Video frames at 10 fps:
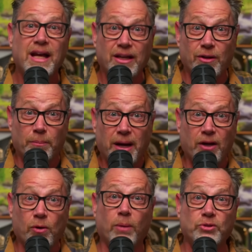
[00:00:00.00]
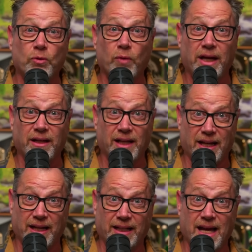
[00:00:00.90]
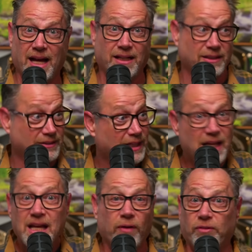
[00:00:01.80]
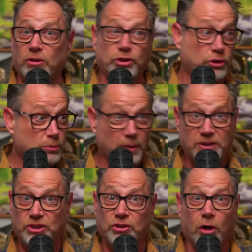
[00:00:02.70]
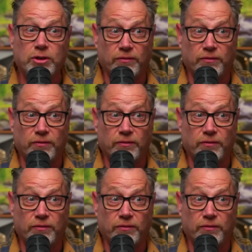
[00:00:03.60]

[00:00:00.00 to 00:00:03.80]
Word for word: You, the microbes are regulating that because if there's too much salt,